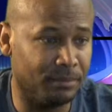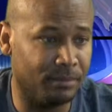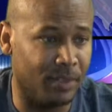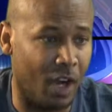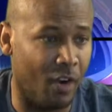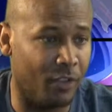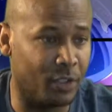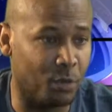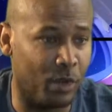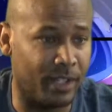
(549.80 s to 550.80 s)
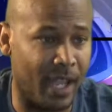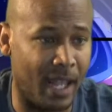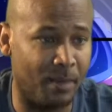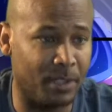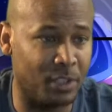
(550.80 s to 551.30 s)
Harvest One
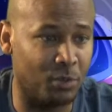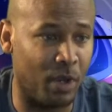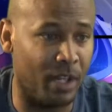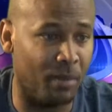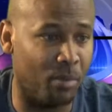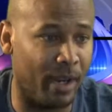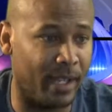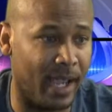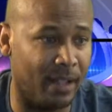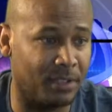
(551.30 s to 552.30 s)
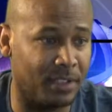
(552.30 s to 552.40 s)
Cannabis is ready to break out.